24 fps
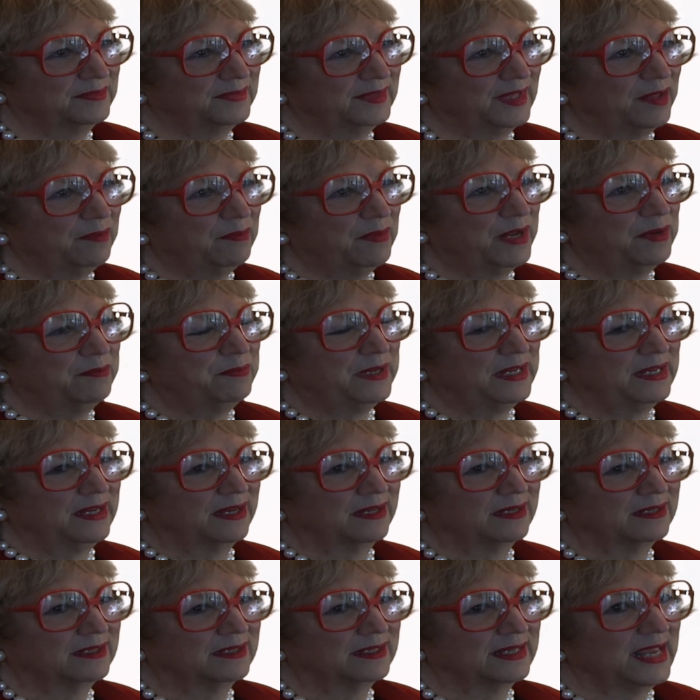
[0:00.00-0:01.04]
They may be
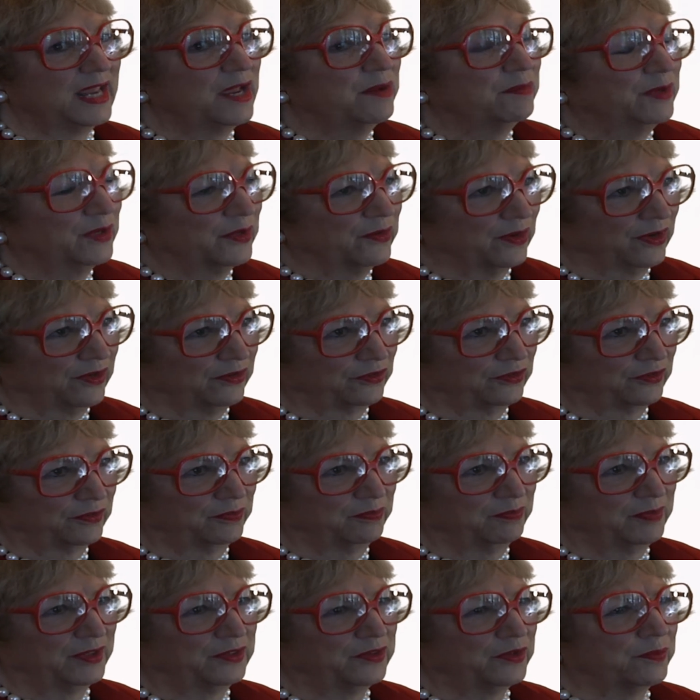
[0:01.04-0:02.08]
immigrants,
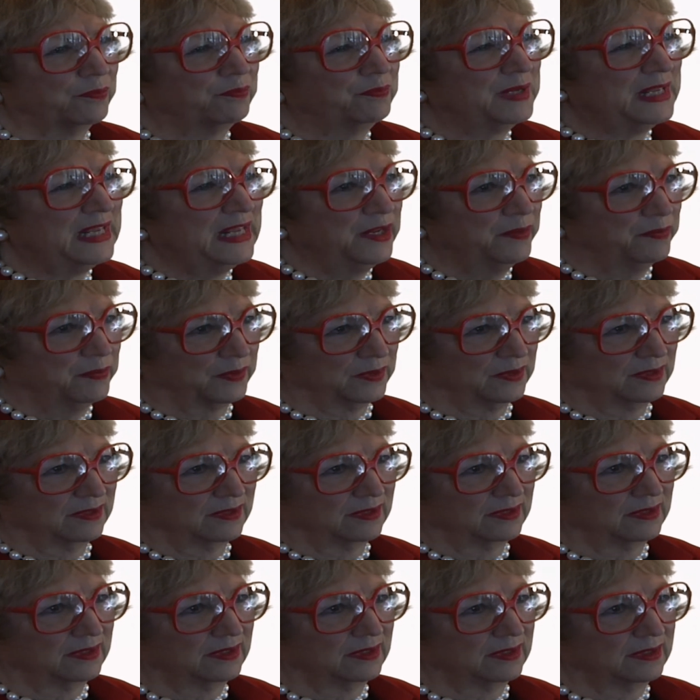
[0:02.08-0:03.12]
but they're people.
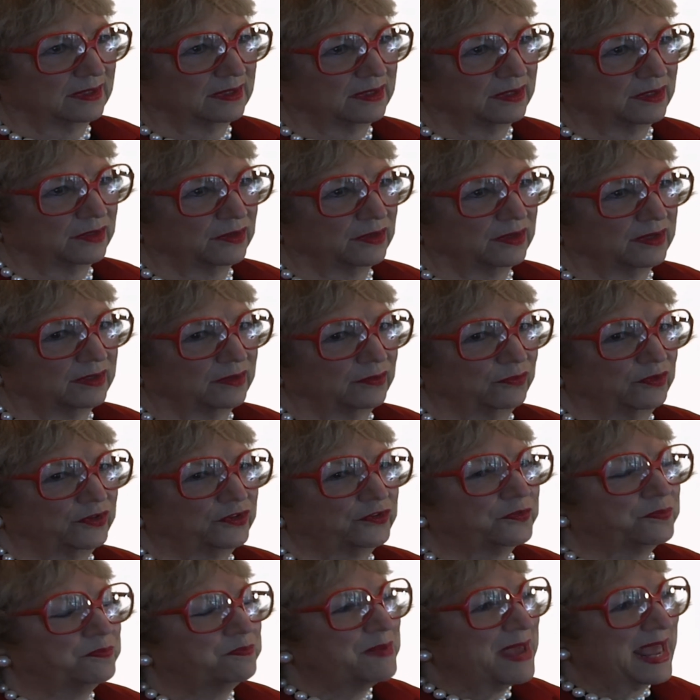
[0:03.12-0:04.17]

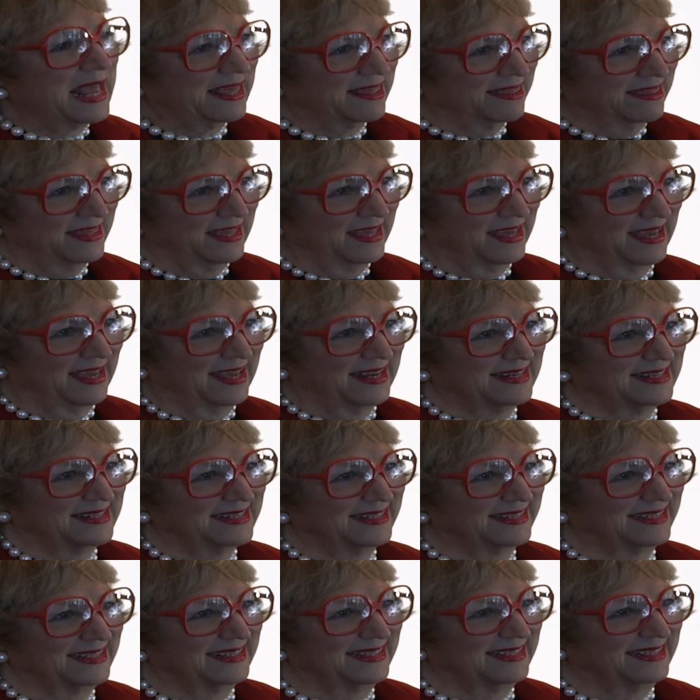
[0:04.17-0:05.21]
Respect
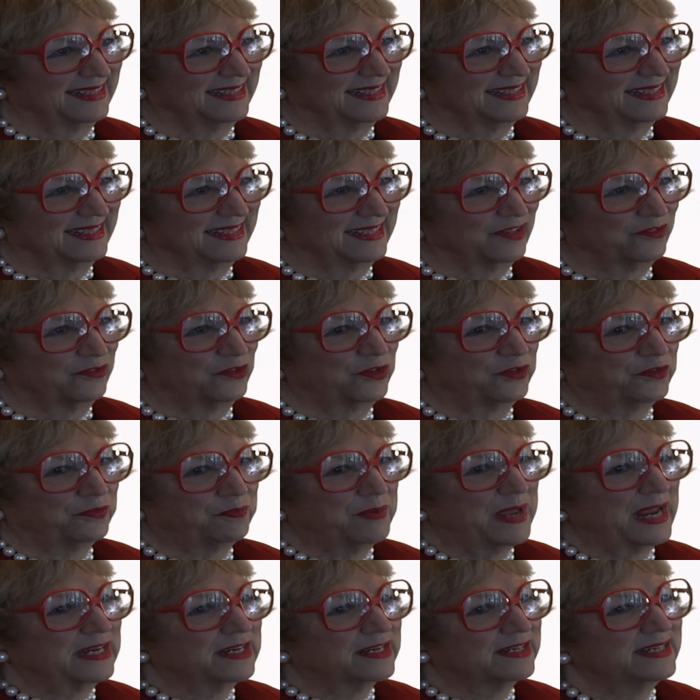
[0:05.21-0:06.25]
that.
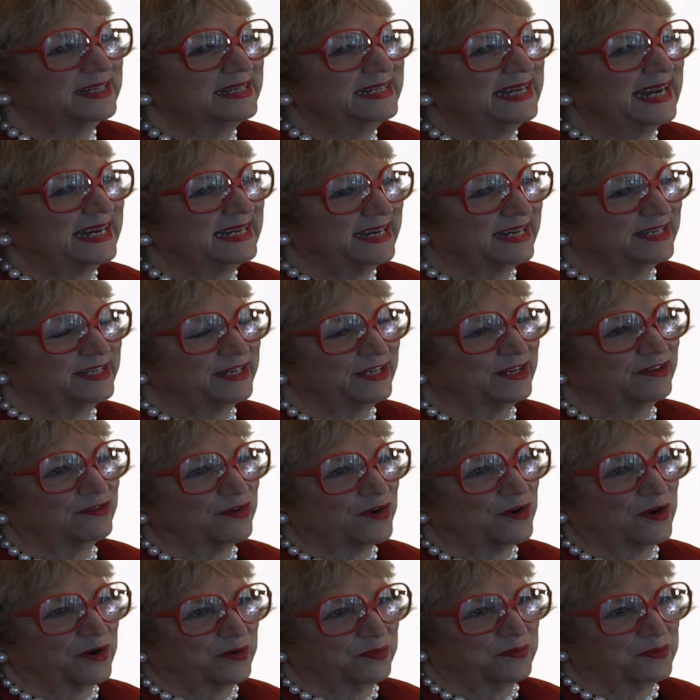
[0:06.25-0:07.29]
Respect dignity of
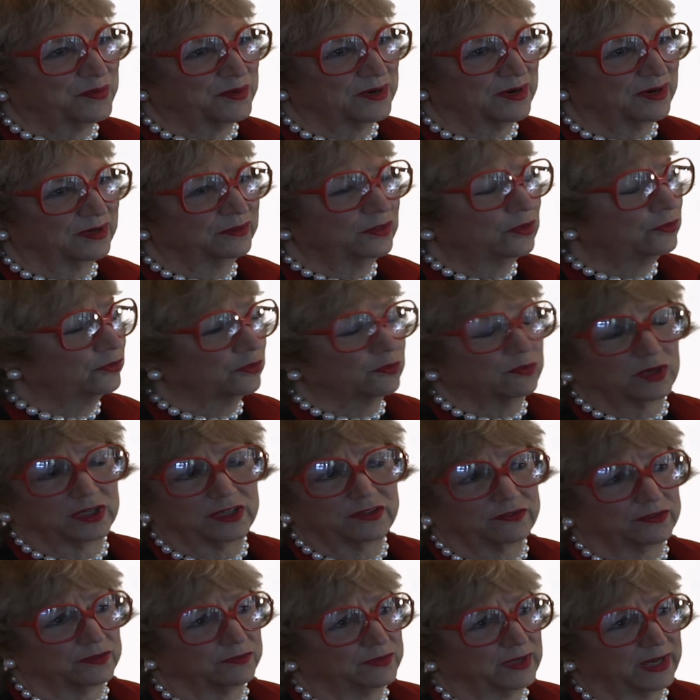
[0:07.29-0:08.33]
hard work. Those are
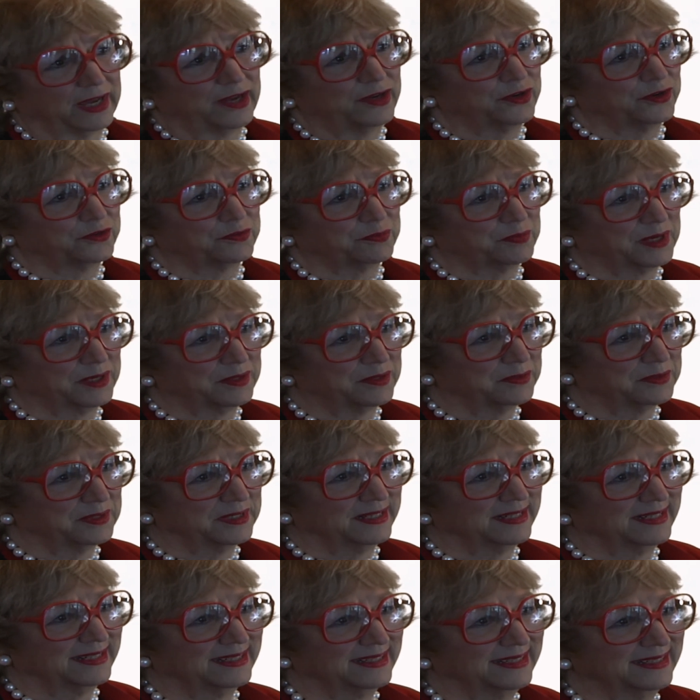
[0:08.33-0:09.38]
wonderful values, by the
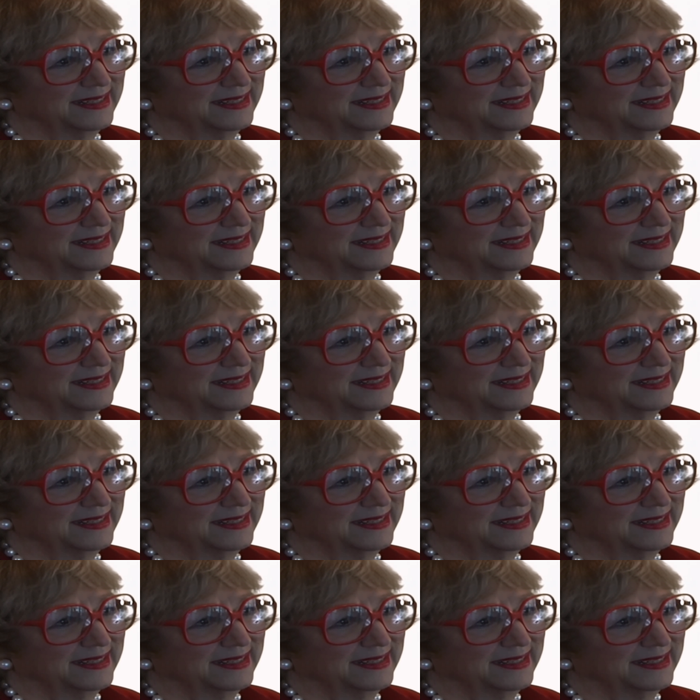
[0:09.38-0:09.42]
way.